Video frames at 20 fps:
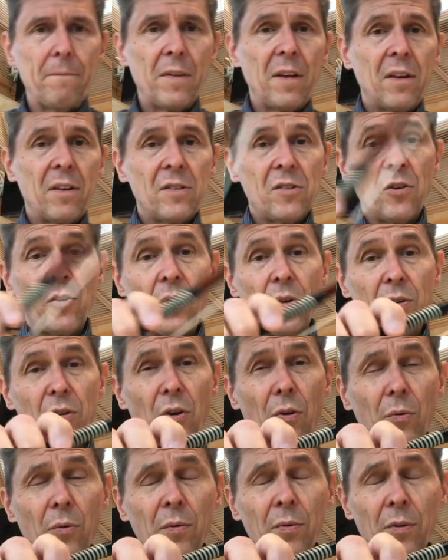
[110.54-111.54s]
So you
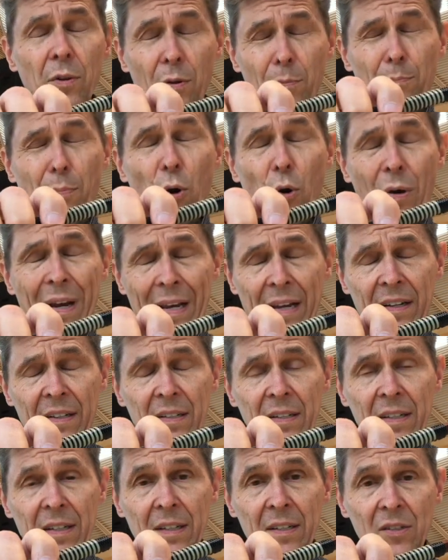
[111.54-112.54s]
know your bow hand
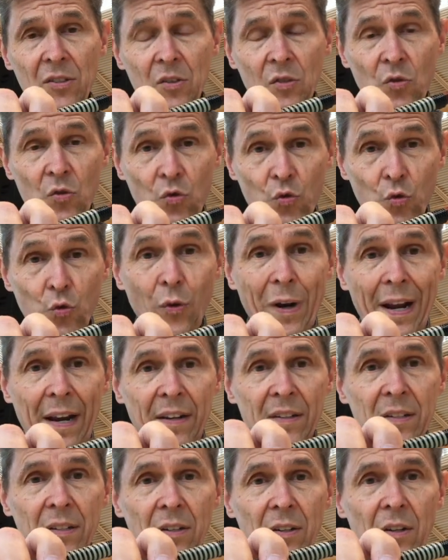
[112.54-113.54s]
is
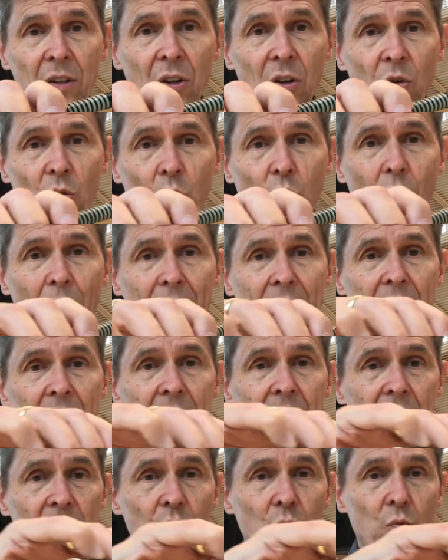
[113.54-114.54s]
great when
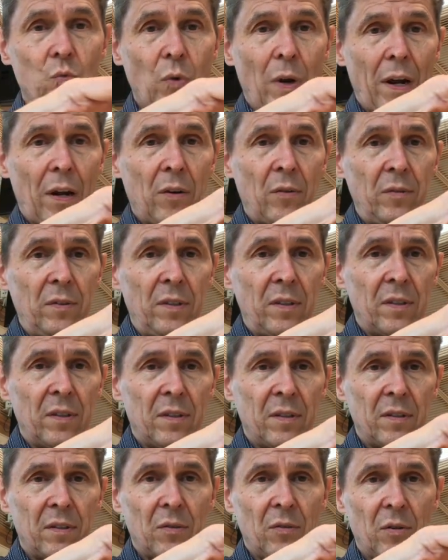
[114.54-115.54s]
it's round,
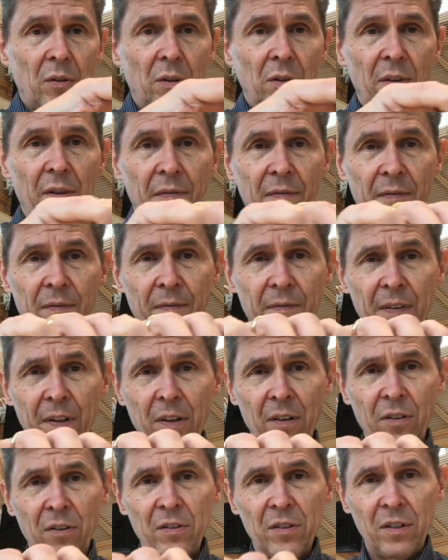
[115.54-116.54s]
all the
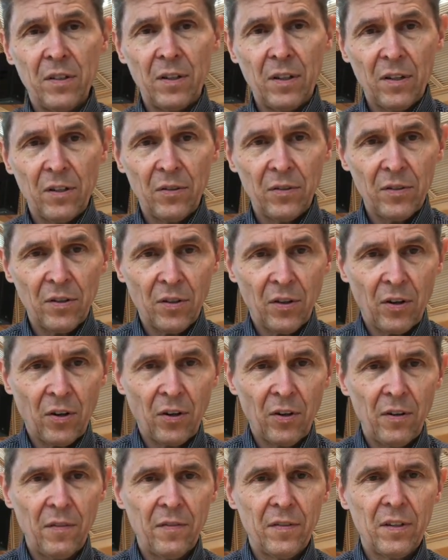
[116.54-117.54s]
fingers and knuckles are
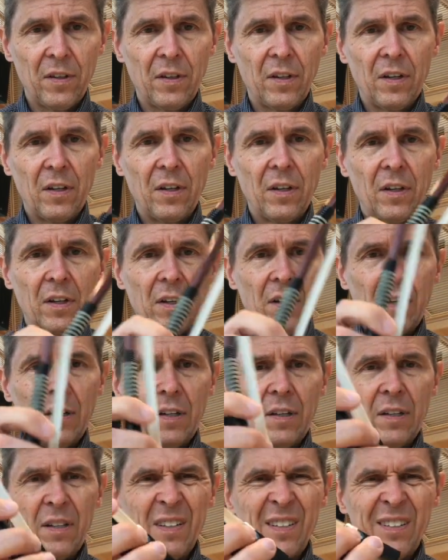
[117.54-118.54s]
curved,
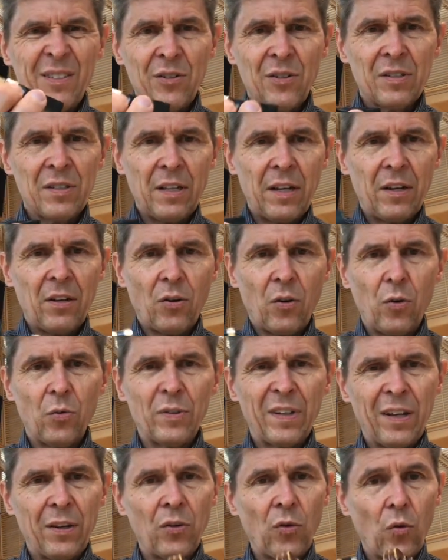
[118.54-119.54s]
just like you're
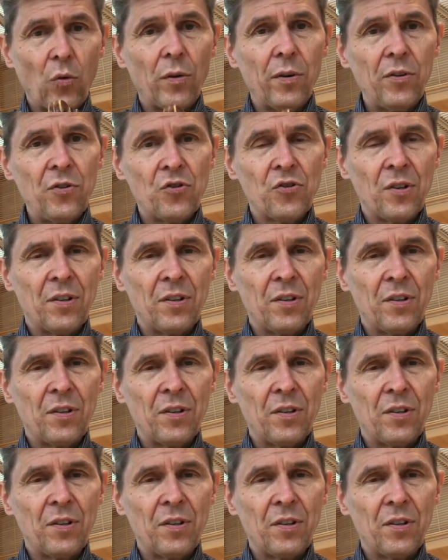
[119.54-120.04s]
holding an orange.